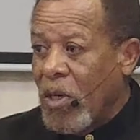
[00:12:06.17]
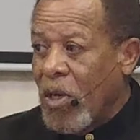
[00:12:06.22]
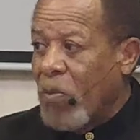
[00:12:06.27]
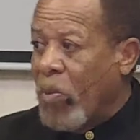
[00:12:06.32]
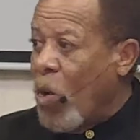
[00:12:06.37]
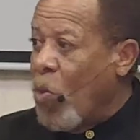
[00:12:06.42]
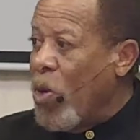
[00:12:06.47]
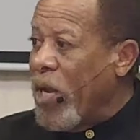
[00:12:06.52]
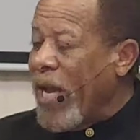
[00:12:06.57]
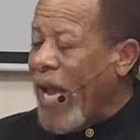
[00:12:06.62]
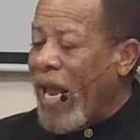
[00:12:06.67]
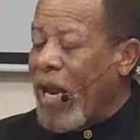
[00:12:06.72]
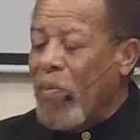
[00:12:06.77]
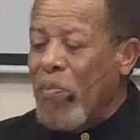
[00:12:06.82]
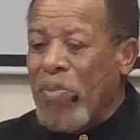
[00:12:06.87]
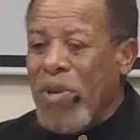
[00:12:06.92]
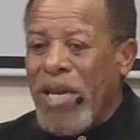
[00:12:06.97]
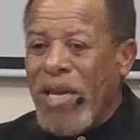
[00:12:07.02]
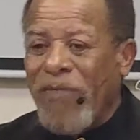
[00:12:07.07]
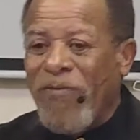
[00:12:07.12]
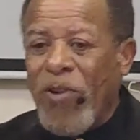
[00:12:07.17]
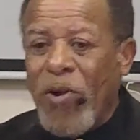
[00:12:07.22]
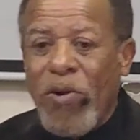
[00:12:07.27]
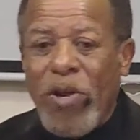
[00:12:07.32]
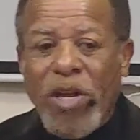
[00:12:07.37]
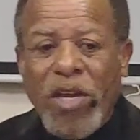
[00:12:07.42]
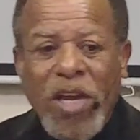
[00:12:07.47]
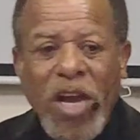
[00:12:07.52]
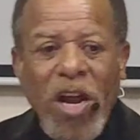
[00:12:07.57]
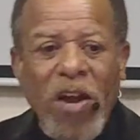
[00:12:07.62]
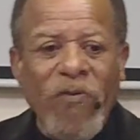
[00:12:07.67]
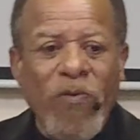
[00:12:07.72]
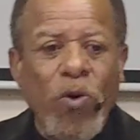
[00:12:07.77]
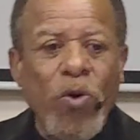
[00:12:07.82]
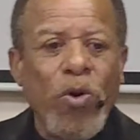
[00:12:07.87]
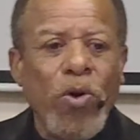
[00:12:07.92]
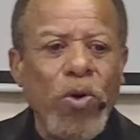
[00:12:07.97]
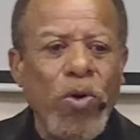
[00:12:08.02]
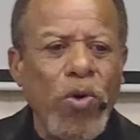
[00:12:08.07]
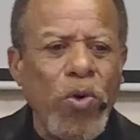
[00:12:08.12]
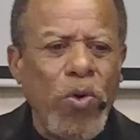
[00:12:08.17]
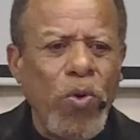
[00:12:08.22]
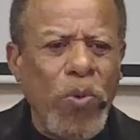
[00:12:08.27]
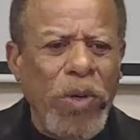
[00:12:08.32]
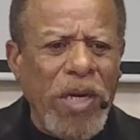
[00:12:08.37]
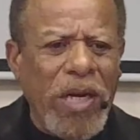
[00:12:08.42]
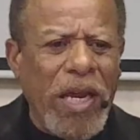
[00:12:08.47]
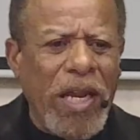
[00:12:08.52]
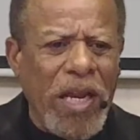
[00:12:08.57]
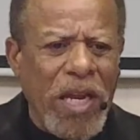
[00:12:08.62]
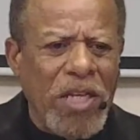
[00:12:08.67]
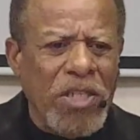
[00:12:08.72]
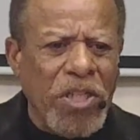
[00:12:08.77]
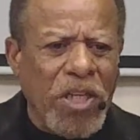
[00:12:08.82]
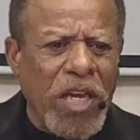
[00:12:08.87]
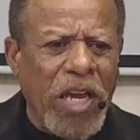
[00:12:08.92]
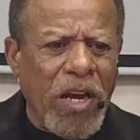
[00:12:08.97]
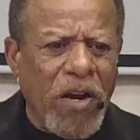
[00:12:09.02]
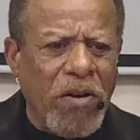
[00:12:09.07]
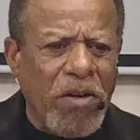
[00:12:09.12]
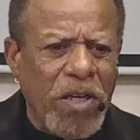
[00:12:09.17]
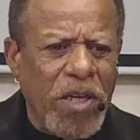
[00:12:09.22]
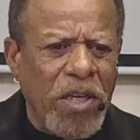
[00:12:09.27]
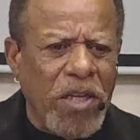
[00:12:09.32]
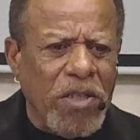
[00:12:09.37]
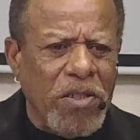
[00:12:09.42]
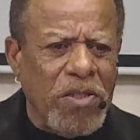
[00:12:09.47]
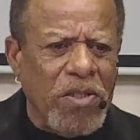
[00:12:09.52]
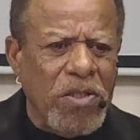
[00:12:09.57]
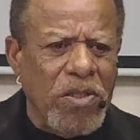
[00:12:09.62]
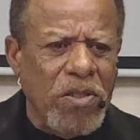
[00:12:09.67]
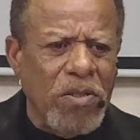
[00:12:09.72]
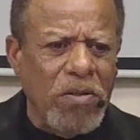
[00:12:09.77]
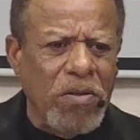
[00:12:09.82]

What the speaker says: But we got to be very careful who we let educate our kids.